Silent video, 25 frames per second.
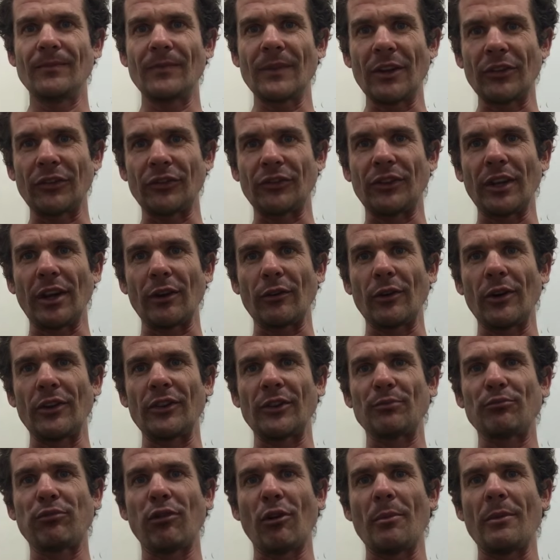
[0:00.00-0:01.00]
steroids a
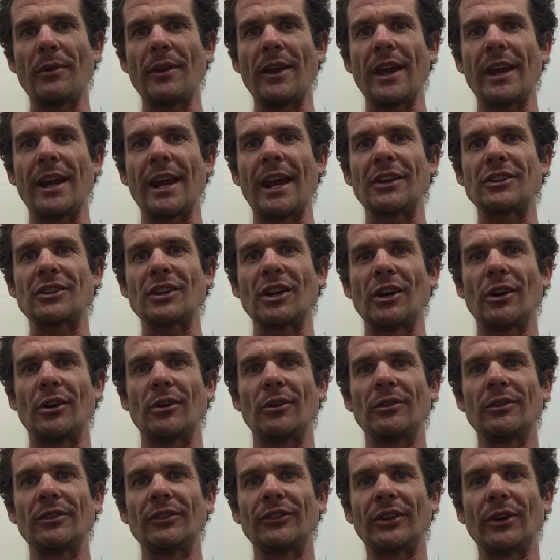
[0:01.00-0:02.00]
problem in the
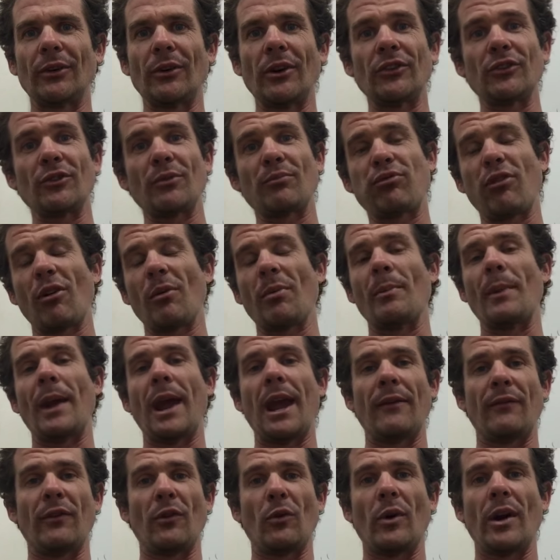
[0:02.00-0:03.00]
NHL? Steroids are a problem
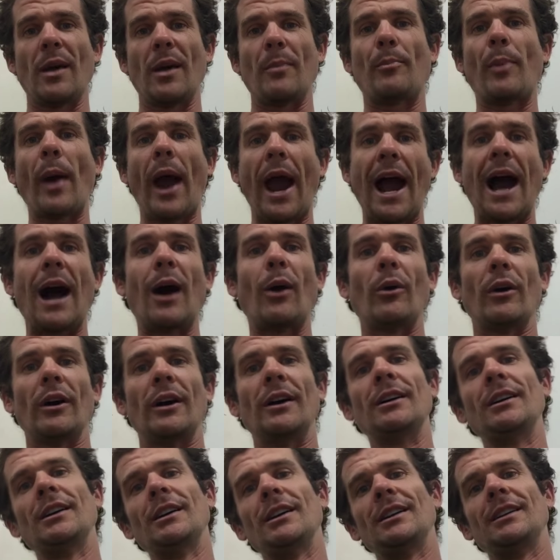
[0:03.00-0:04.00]
everywhere.
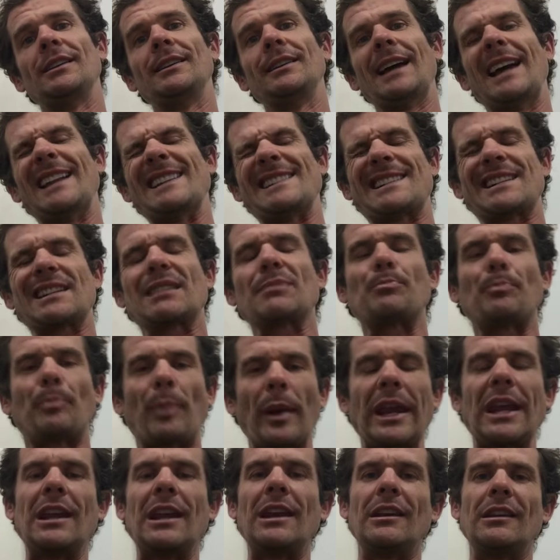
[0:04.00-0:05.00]
Power and
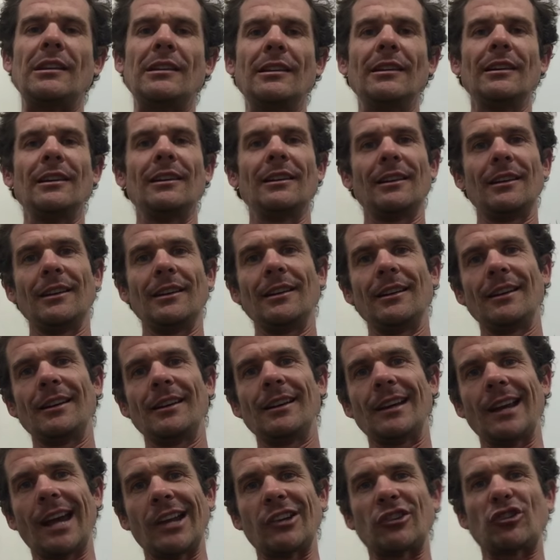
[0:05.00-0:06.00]
speed
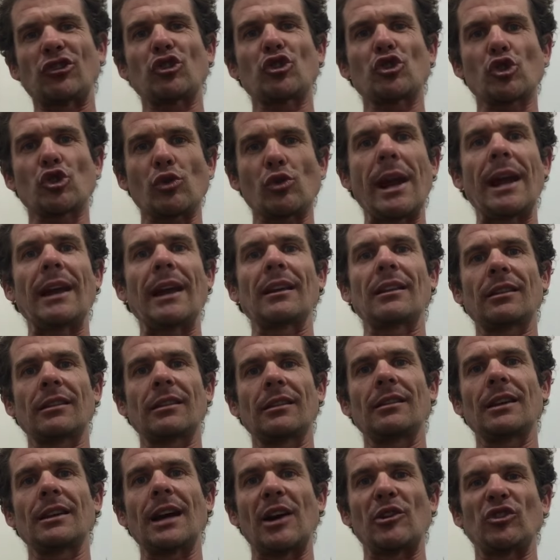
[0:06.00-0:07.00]
and
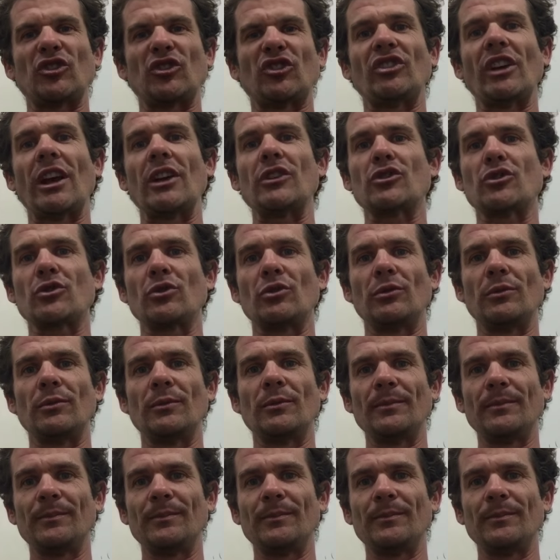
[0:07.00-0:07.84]
strength are essential.